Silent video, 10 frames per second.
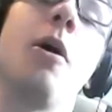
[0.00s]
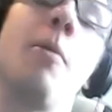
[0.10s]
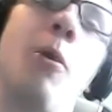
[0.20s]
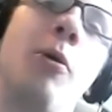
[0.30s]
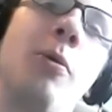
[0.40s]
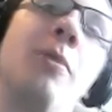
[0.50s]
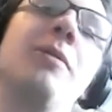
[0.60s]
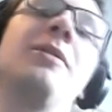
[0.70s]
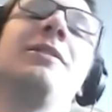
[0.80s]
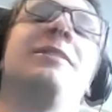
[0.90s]
a model.
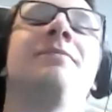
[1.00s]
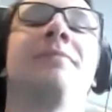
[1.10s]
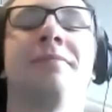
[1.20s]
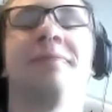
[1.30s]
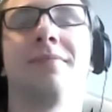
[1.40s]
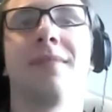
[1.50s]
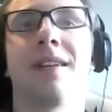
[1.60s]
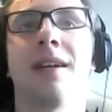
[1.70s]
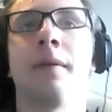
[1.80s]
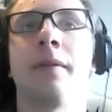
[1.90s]

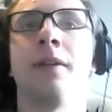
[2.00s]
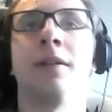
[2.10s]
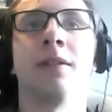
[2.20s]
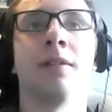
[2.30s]
I think the